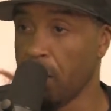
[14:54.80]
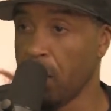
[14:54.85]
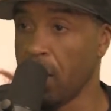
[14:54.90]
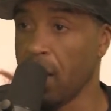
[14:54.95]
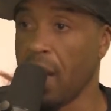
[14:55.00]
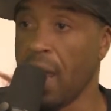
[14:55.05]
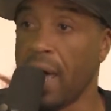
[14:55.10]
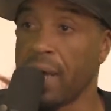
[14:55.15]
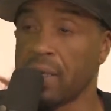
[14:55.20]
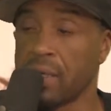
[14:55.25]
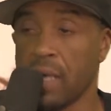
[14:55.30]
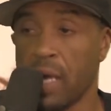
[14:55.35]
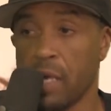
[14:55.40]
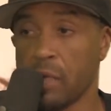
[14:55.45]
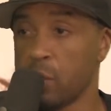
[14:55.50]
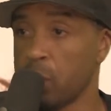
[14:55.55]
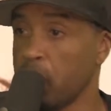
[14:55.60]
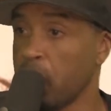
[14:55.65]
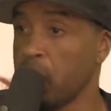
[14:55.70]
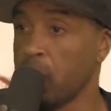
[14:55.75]
But a lot of
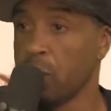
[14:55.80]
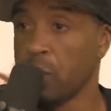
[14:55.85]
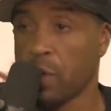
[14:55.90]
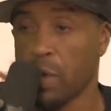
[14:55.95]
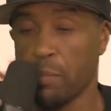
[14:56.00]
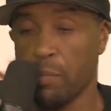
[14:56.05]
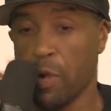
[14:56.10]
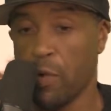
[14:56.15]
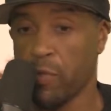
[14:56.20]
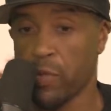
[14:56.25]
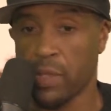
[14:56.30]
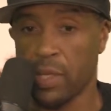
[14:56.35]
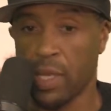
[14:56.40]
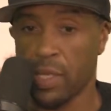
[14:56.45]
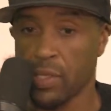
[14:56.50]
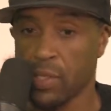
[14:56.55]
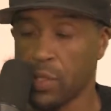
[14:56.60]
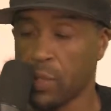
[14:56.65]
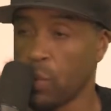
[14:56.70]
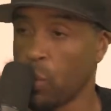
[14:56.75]
times, me and you can both
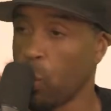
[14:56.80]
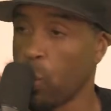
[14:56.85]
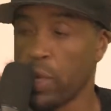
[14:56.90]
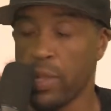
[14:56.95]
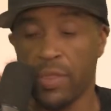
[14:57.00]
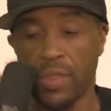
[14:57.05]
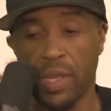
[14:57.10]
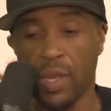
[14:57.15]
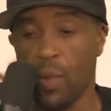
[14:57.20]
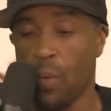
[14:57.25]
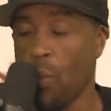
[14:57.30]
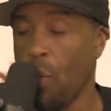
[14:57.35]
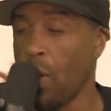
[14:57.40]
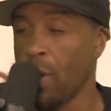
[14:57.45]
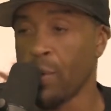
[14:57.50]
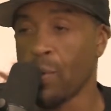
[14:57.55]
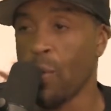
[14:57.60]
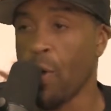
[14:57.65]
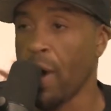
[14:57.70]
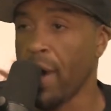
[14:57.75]
attest to, we think
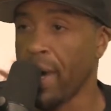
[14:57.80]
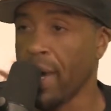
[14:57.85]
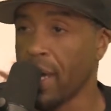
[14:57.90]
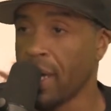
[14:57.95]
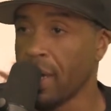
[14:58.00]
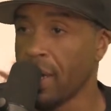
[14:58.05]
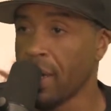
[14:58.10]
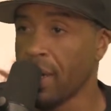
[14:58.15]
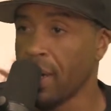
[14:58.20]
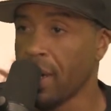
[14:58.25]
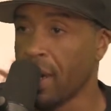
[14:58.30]
one way,